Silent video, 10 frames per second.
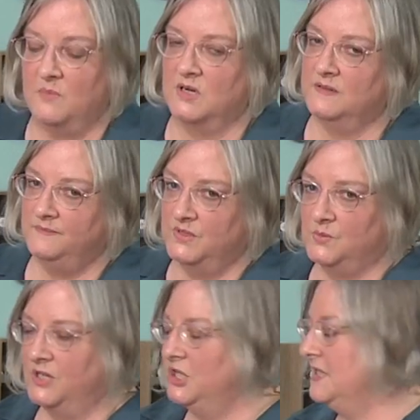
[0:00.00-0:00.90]
now I'm going to
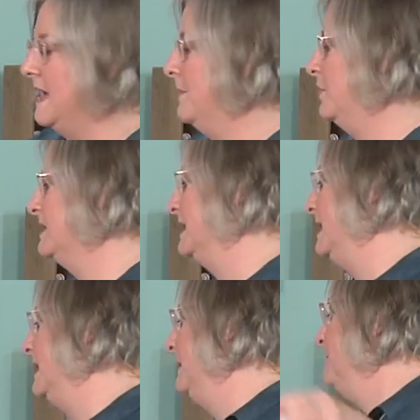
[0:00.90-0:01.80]
switch samples
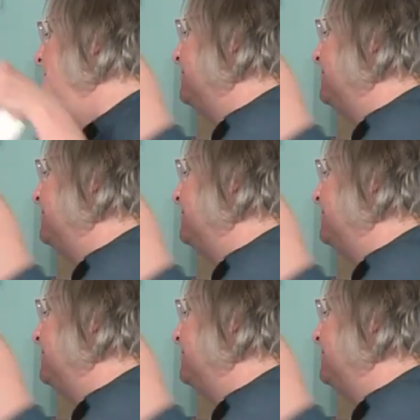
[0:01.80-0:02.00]
again.